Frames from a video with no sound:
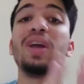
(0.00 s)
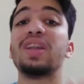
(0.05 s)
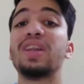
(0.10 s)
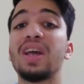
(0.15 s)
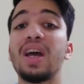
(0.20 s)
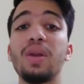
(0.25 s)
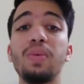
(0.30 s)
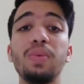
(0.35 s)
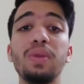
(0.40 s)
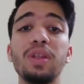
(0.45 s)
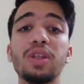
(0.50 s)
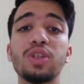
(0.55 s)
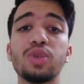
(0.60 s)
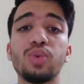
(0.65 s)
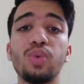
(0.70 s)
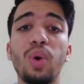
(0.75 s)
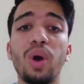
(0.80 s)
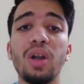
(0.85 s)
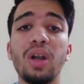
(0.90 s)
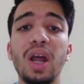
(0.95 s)
are done with the
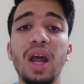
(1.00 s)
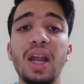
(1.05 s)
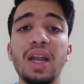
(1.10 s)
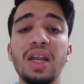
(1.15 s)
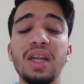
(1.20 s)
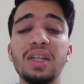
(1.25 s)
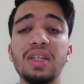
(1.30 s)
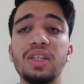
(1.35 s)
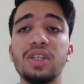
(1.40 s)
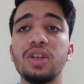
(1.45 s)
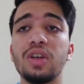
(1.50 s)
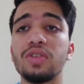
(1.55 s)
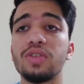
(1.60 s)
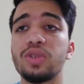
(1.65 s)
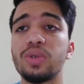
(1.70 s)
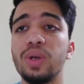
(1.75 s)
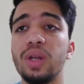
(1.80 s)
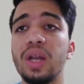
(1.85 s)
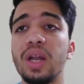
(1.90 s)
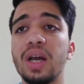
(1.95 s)
squad analysis of
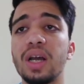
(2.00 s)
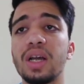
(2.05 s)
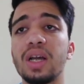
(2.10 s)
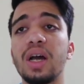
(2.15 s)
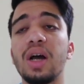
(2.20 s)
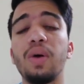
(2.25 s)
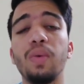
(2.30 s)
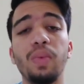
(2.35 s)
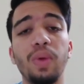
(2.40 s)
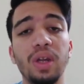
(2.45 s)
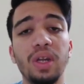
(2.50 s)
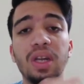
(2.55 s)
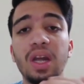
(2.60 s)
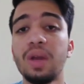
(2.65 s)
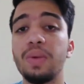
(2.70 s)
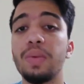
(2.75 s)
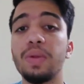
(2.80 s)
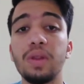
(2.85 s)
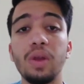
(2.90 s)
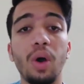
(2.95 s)
Sri Lanka. We are
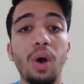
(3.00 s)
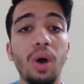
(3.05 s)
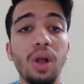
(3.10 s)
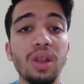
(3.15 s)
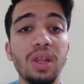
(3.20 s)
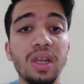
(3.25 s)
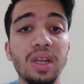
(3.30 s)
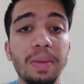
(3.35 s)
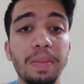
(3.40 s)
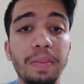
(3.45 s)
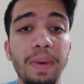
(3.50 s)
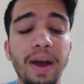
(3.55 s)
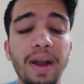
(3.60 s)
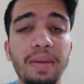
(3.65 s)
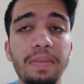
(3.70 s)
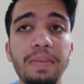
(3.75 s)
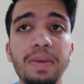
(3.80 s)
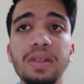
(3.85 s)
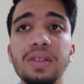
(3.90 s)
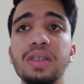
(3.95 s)
done with all the
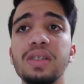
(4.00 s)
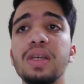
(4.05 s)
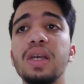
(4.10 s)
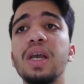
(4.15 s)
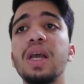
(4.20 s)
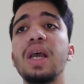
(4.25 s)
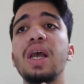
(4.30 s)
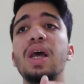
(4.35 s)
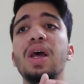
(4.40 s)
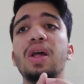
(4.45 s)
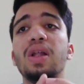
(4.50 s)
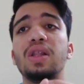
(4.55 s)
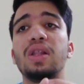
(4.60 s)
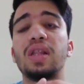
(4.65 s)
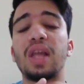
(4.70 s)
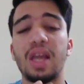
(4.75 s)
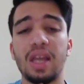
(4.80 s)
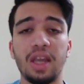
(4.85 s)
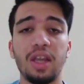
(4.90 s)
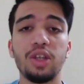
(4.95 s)
departments.
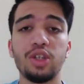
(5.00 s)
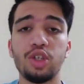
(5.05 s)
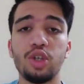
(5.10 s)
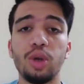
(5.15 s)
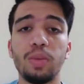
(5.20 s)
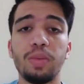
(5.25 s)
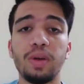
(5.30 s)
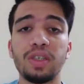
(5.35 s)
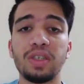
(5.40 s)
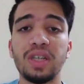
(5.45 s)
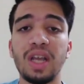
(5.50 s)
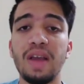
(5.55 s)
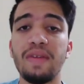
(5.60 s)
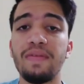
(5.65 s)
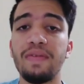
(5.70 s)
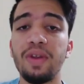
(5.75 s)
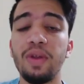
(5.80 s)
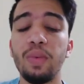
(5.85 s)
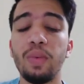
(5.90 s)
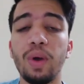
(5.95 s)
Thank you so much
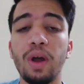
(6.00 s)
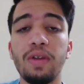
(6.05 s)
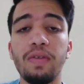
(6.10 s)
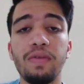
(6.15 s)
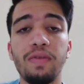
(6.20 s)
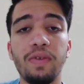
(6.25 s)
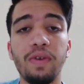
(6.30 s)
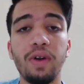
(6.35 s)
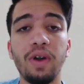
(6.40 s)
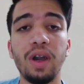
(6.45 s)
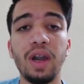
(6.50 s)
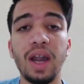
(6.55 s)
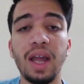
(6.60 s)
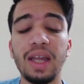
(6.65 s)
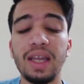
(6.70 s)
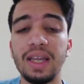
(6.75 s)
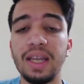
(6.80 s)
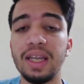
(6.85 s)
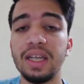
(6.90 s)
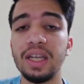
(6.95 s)
everyone for
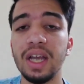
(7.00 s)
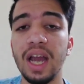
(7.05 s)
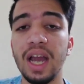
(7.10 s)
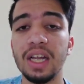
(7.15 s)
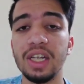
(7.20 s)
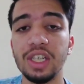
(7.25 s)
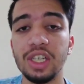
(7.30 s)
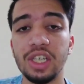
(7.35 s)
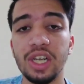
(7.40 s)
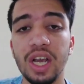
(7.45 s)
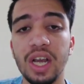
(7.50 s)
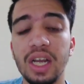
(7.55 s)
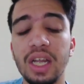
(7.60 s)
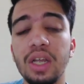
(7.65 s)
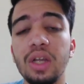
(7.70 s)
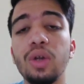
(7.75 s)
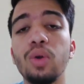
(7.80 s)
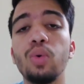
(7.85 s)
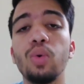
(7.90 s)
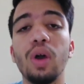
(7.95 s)
liking and
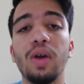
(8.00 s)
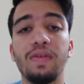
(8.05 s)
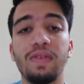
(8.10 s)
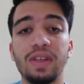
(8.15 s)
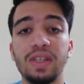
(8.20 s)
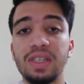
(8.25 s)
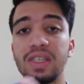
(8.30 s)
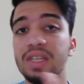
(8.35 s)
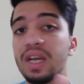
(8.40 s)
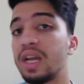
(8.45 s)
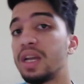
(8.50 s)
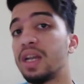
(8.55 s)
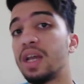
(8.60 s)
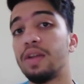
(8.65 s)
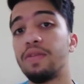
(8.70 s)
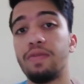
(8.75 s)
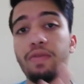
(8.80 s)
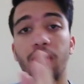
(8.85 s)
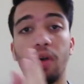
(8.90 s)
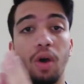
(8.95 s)
sharing, whoever has done
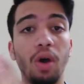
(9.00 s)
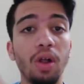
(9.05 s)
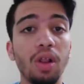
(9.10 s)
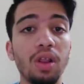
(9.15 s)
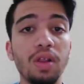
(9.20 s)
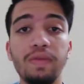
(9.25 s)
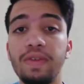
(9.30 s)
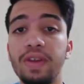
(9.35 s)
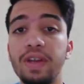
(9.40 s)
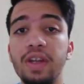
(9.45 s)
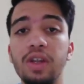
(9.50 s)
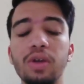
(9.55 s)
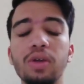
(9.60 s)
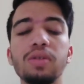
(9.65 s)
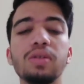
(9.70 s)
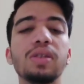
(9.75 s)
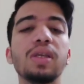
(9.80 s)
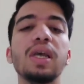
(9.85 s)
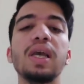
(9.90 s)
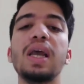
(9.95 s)
that for all the
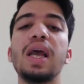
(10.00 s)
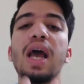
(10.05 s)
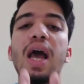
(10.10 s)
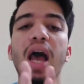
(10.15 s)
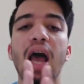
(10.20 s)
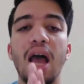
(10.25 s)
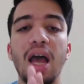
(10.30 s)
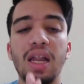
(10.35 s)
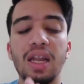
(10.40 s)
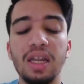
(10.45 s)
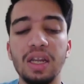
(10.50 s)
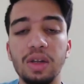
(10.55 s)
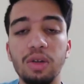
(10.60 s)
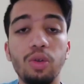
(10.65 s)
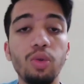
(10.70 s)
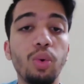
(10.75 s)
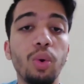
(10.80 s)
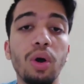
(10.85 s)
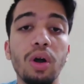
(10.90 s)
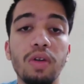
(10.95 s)
videos.
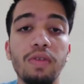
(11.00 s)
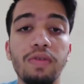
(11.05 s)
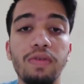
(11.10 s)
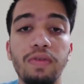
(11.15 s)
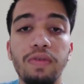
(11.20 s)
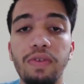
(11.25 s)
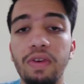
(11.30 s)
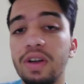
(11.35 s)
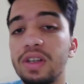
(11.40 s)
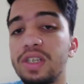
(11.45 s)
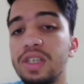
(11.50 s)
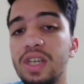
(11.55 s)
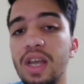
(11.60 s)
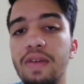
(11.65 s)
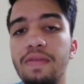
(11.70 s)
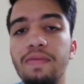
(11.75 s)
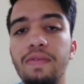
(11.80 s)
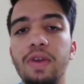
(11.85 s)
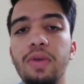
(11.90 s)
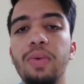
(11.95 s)
And who are first
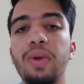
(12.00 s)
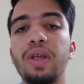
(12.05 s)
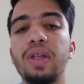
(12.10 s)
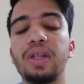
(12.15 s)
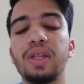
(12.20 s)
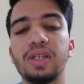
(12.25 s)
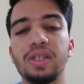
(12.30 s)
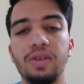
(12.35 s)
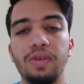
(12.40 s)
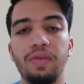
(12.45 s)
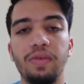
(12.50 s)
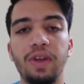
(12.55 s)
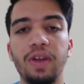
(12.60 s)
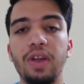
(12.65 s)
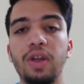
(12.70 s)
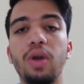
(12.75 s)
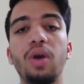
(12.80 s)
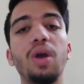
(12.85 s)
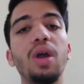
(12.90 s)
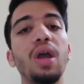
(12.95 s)
time viewing this
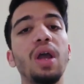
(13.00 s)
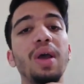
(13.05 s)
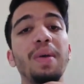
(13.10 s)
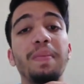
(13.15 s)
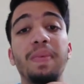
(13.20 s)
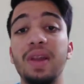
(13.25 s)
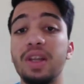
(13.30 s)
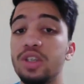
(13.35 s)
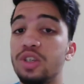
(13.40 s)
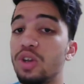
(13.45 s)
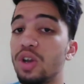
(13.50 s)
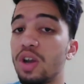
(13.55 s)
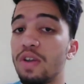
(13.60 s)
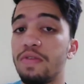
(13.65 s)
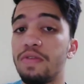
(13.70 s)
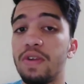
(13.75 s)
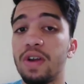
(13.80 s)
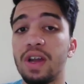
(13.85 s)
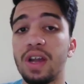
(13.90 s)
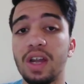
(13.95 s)
video, please do
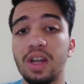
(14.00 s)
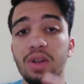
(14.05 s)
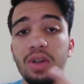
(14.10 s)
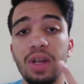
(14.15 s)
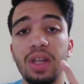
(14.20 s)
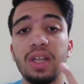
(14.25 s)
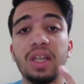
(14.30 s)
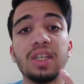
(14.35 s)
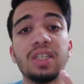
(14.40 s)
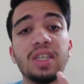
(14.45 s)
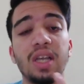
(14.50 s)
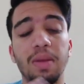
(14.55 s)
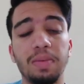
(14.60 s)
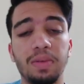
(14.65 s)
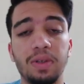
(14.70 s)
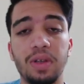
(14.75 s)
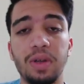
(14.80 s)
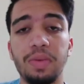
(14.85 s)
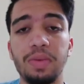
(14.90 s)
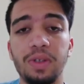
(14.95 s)
not forget to hit the
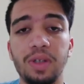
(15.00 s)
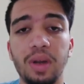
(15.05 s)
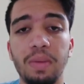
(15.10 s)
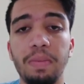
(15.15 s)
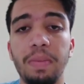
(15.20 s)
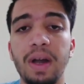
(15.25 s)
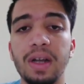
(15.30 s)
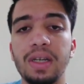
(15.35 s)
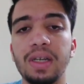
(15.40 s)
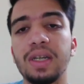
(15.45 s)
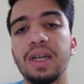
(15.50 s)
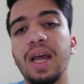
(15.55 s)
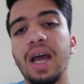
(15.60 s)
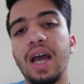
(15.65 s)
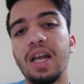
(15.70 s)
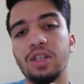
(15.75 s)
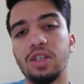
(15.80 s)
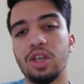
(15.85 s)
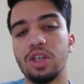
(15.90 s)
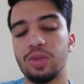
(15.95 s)
subscription button
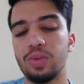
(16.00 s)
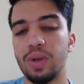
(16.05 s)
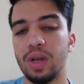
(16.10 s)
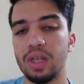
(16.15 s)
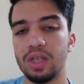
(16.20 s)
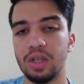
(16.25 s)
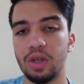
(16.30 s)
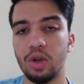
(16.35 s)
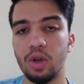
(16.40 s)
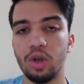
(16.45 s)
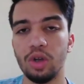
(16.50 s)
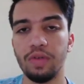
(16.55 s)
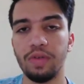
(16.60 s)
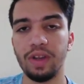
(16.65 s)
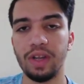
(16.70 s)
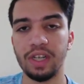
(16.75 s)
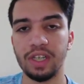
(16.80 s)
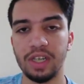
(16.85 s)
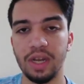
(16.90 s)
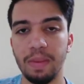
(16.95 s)
as well as the
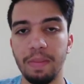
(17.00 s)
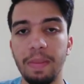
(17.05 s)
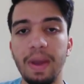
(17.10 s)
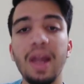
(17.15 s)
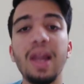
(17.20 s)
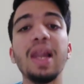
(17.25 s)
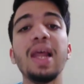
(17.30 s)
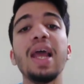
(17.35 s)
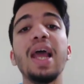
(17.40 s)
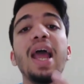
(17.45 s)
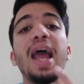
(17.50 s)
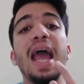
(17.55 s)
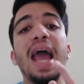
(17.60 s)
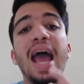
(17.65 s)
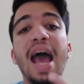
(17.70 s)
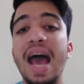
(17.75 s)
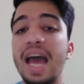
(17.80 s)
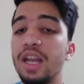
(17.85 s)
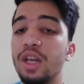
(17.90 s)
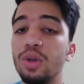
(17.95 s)
notification bell,
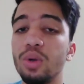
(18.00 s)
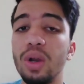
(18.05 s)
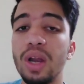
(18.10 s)
and do